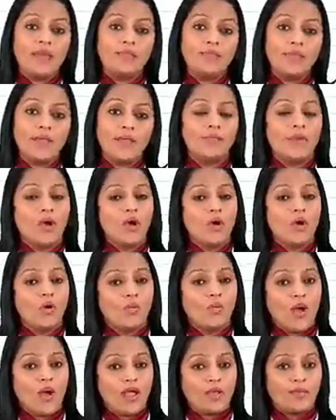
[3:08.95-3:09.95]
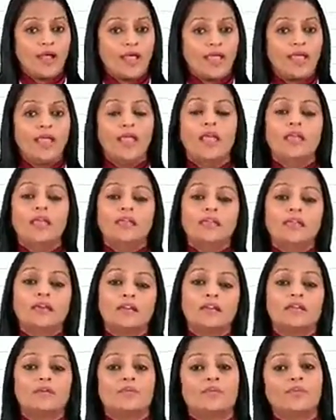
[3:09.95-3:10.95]
MM, YY.
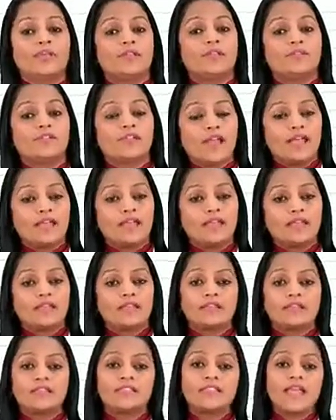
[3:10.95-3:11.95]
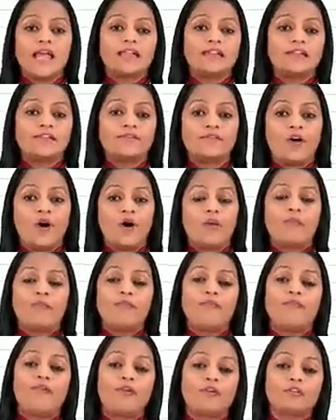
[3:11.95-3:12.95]
Here we will write it in the standard form,
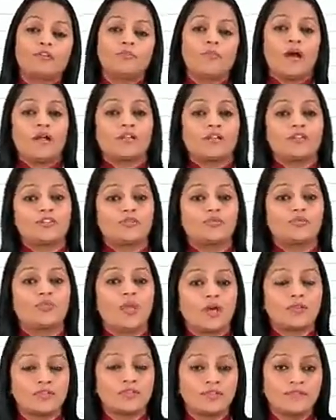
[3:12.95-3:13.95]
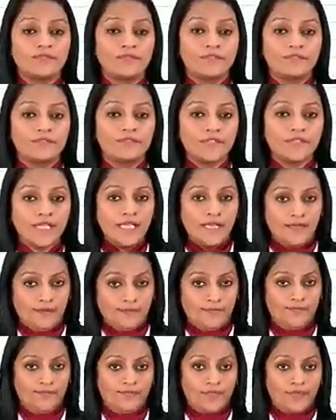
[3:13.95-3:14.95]
4th March 2015.
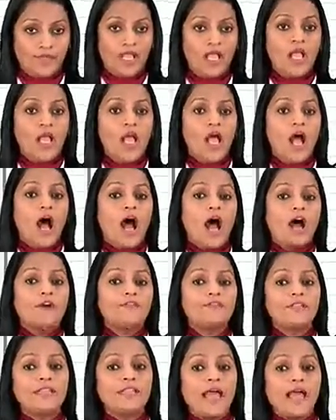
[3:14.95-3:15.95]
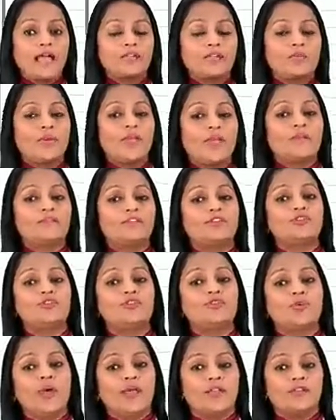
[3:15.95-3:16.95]
After that, we have the
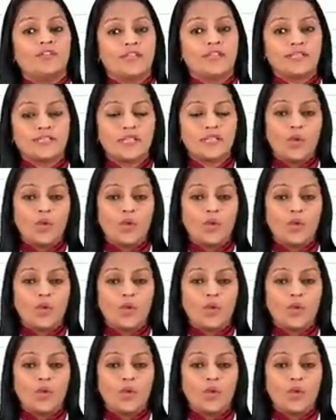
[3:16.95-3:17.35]
to address.